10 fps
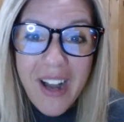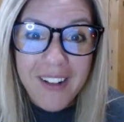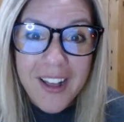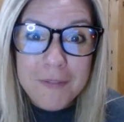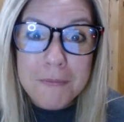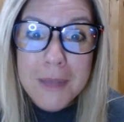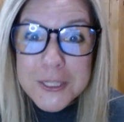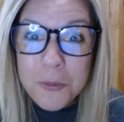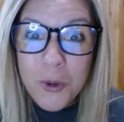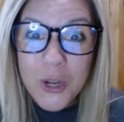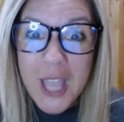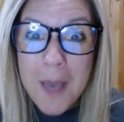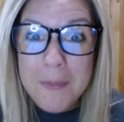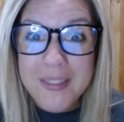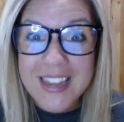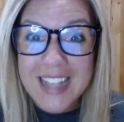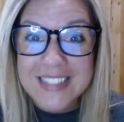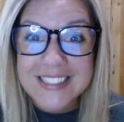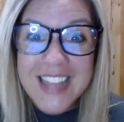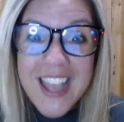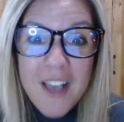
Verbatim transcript: I'll have much more to come in the next